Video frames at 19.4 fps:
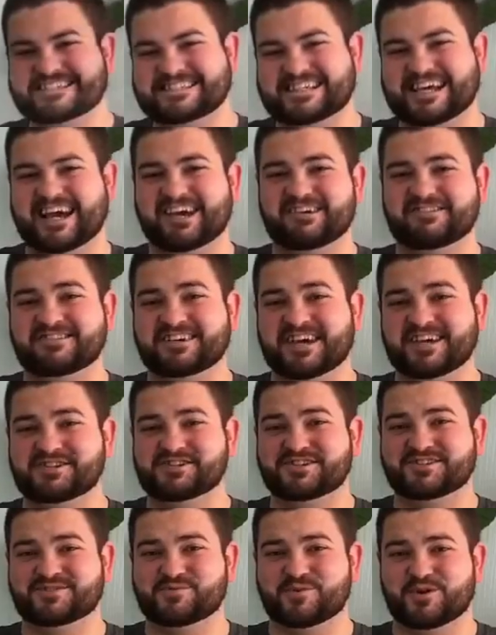and
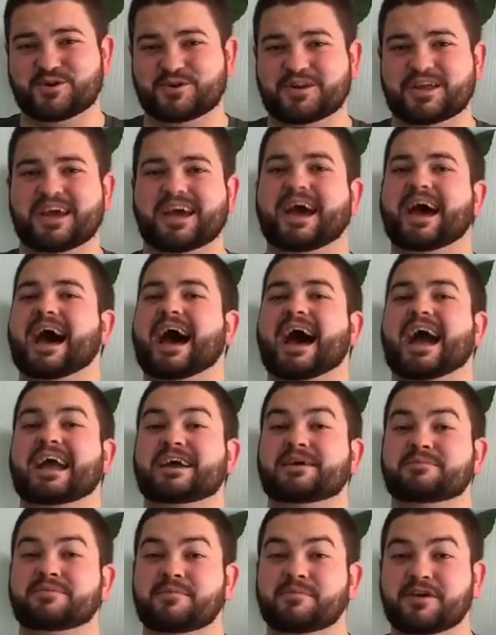salutations, world. I
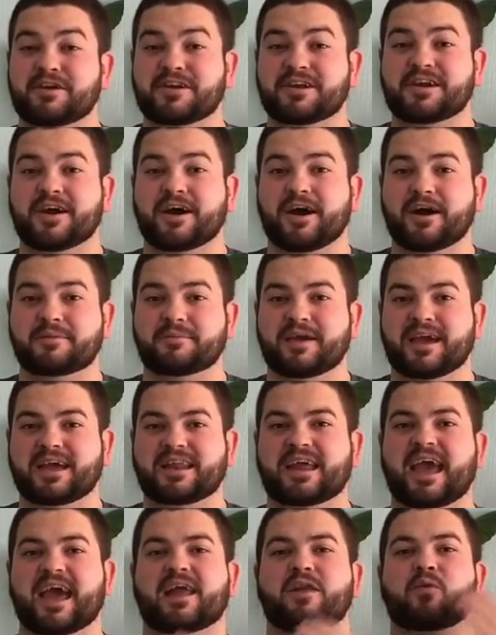am the Bearded Con
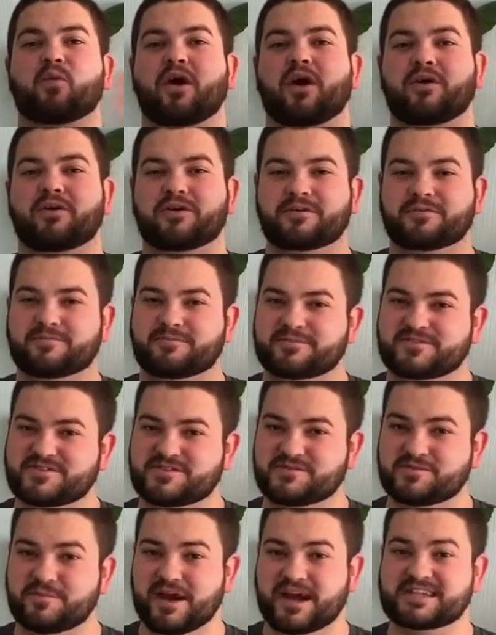Man, and welcome
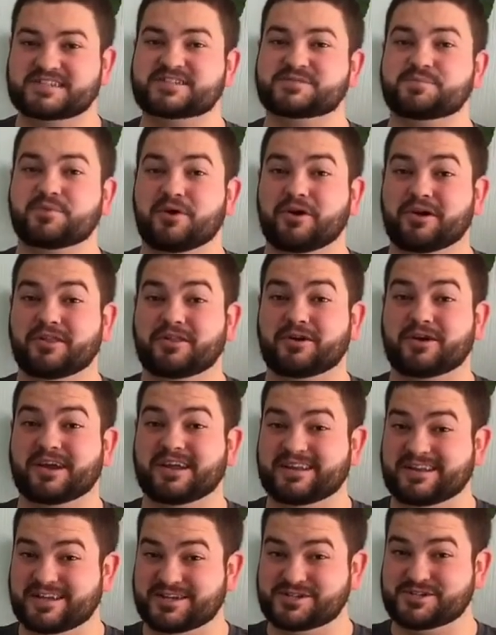to my spoiler
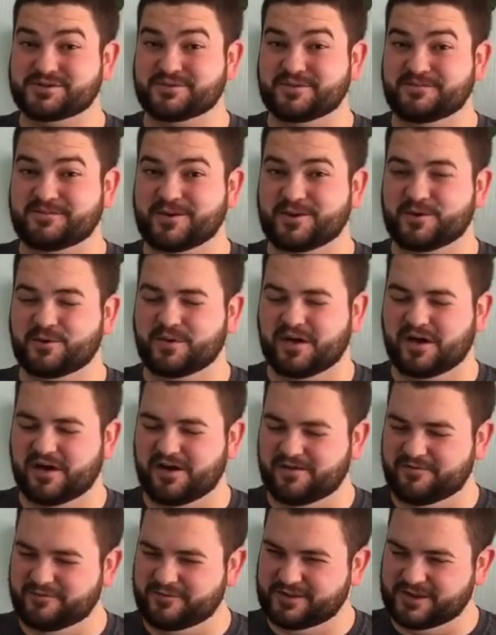edition review
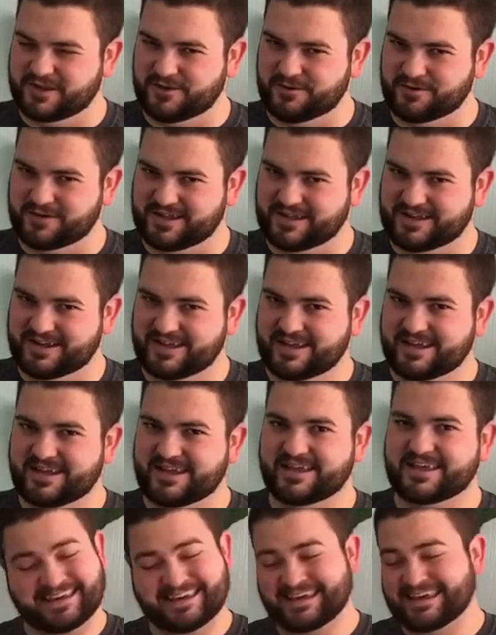of Logan.
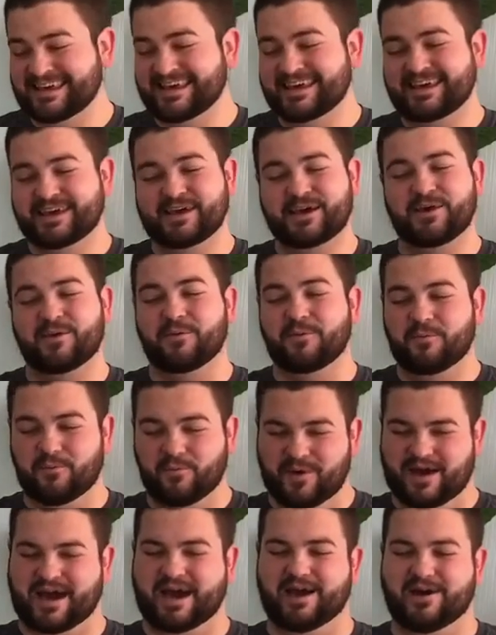
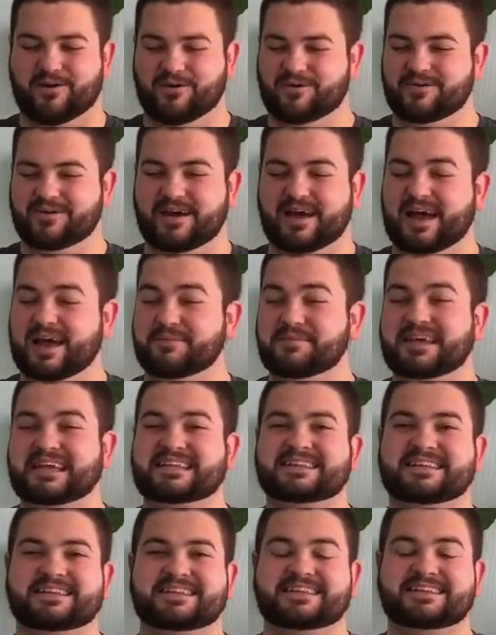Wow, I
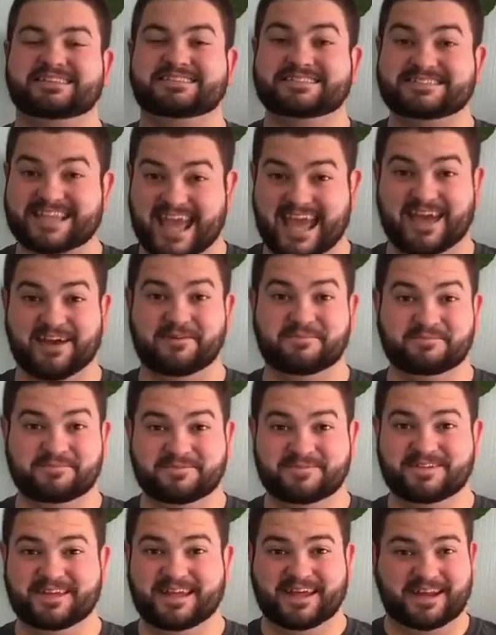mean, damn.
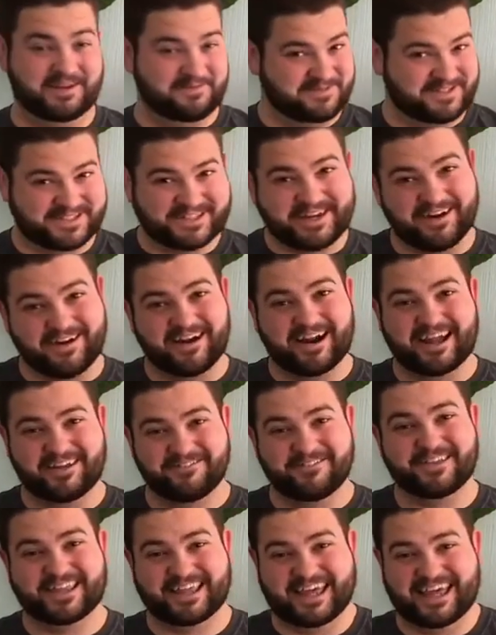I'm sorry
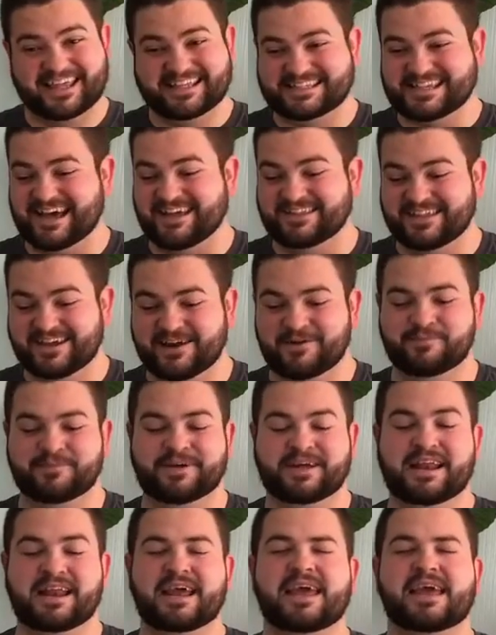for the kids out there,
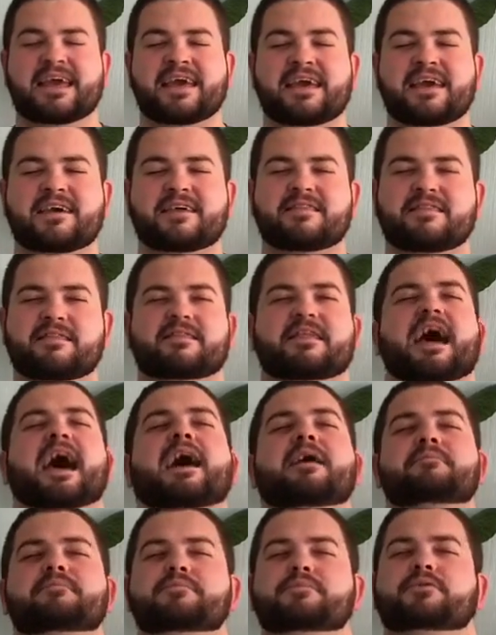but
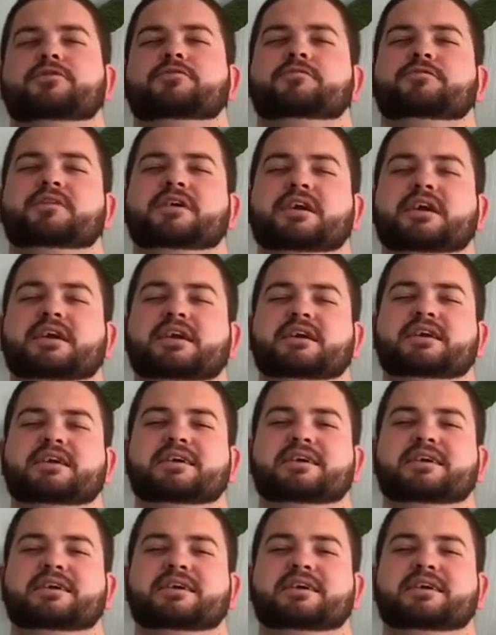that movie